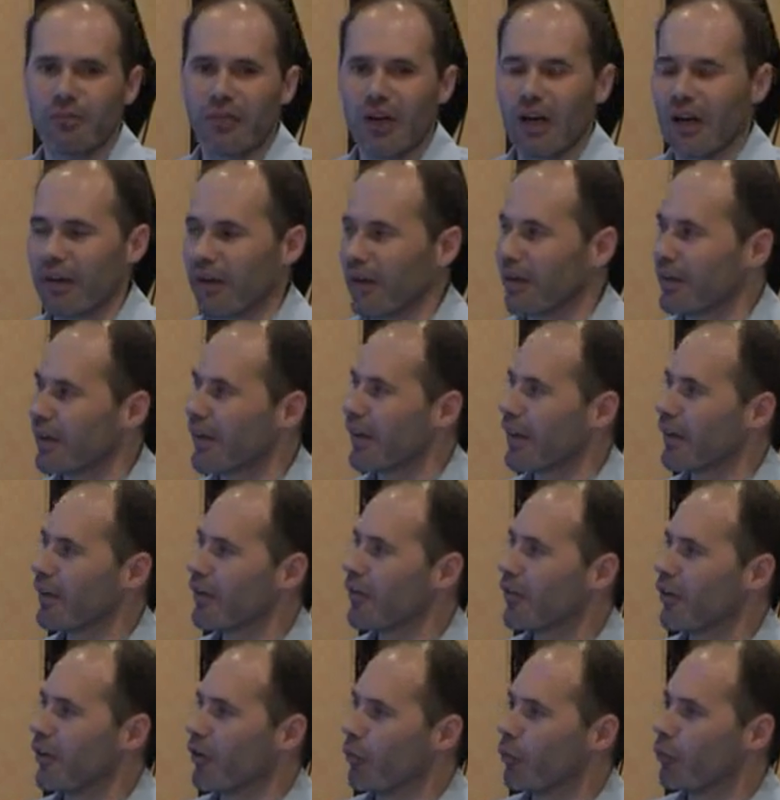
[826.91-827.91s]
And again,
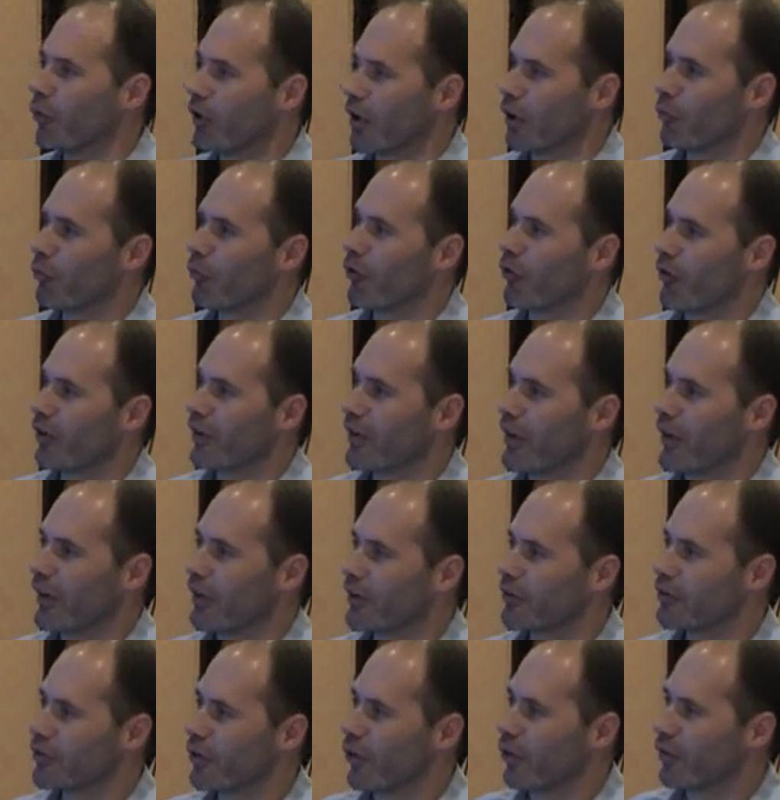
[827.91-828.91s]
the preliminary data
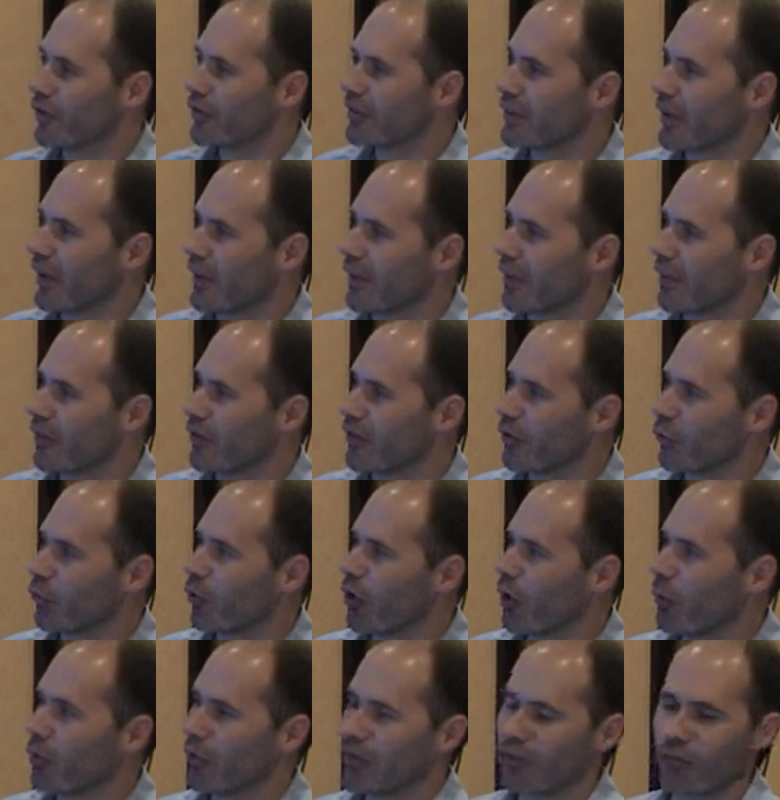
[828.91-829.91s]
shows that there's a
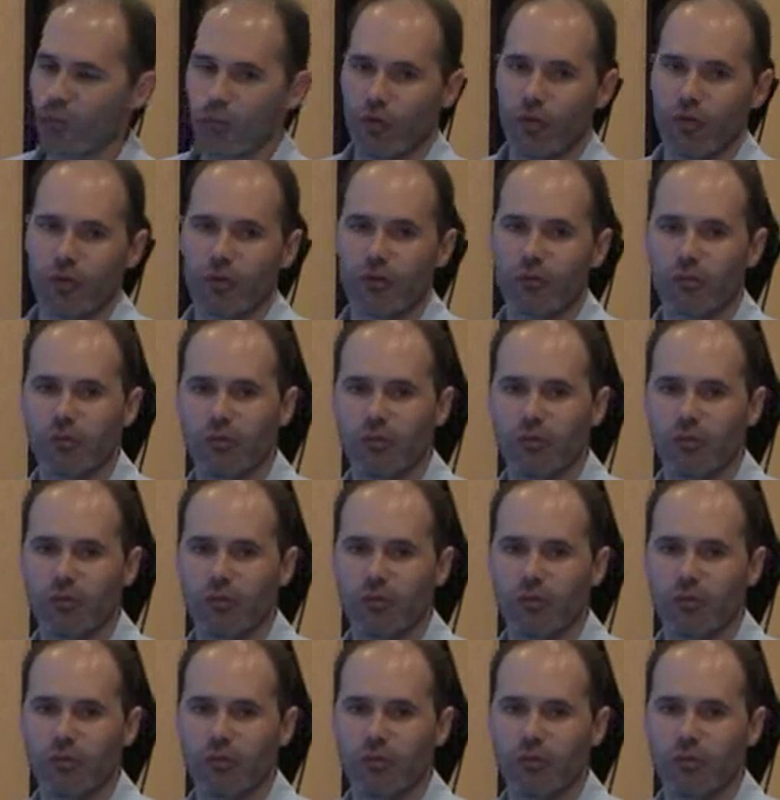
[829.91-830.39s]
promise for